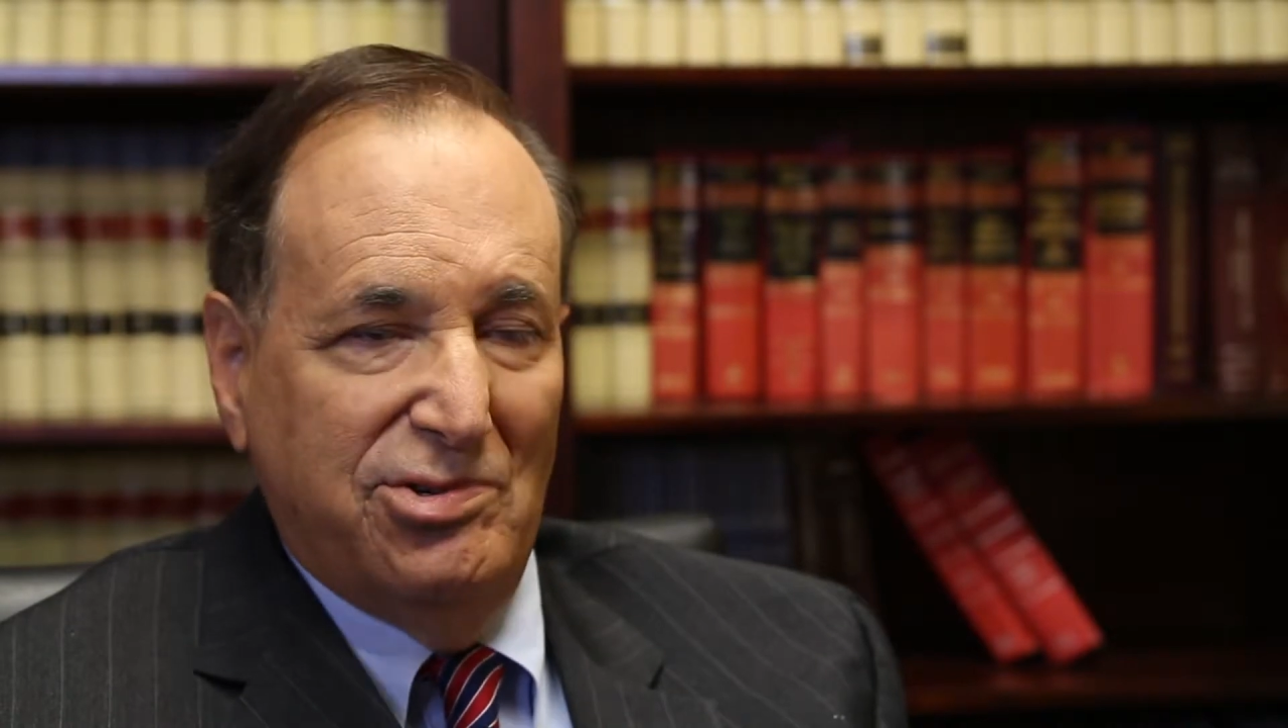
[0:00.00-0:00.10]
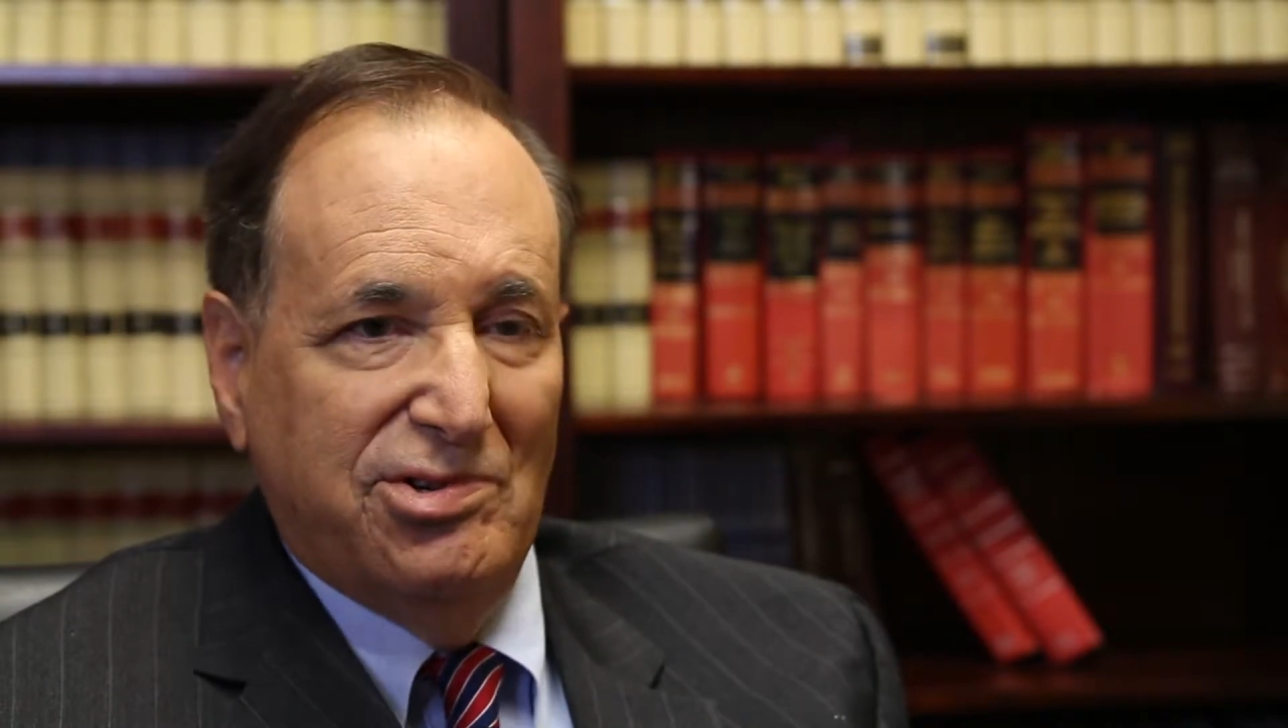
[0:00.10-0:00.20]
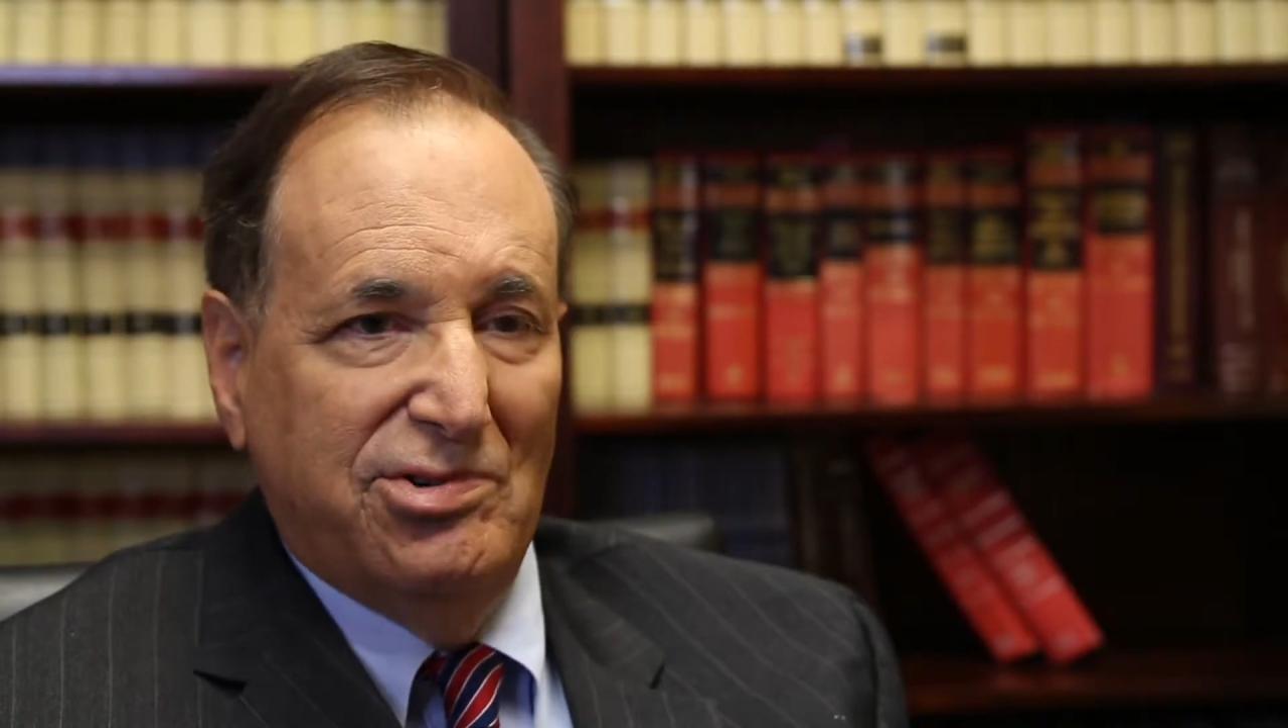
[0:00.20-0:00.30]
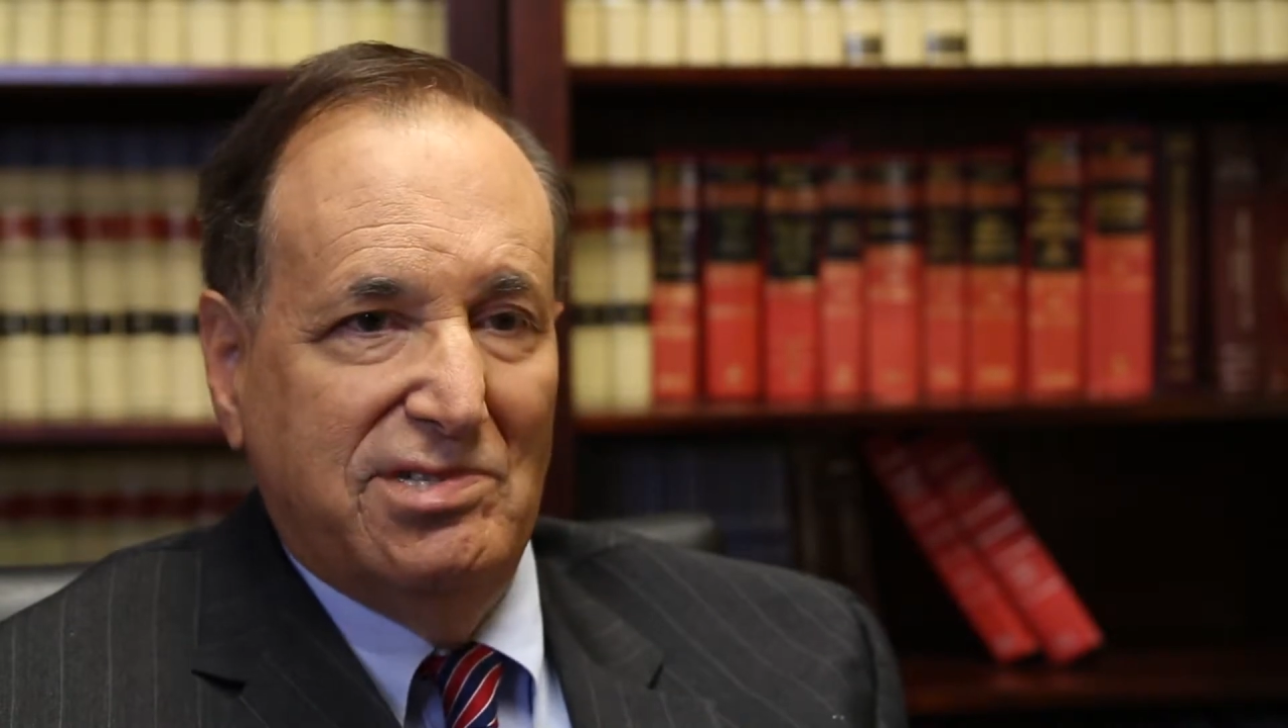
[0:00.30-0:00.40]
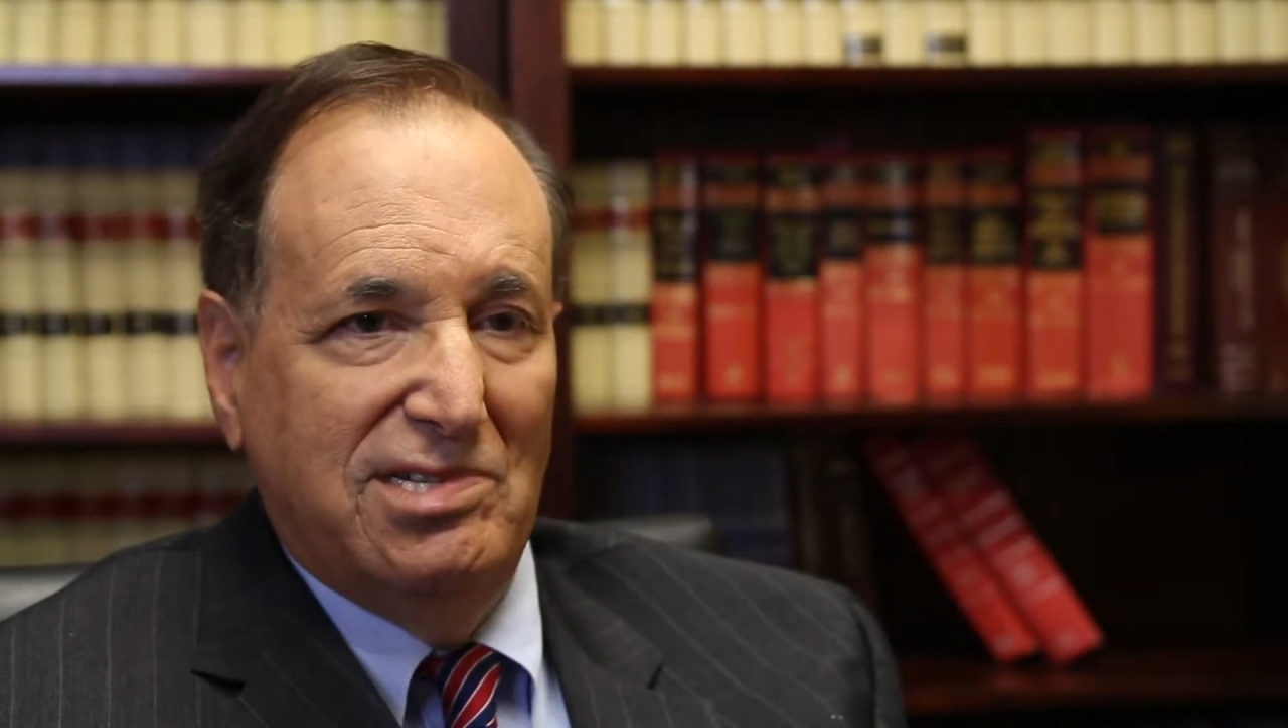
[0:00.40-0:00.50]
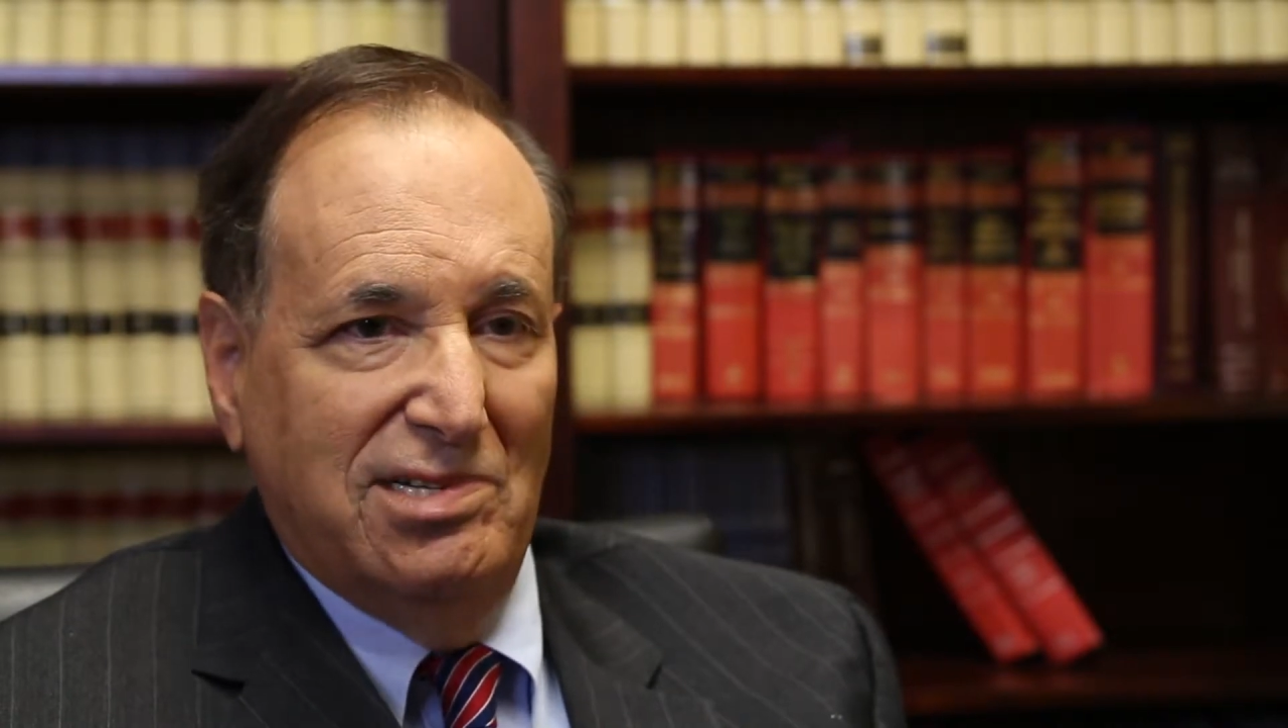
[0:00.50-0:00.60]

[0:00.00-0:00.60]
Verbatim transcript: Jersey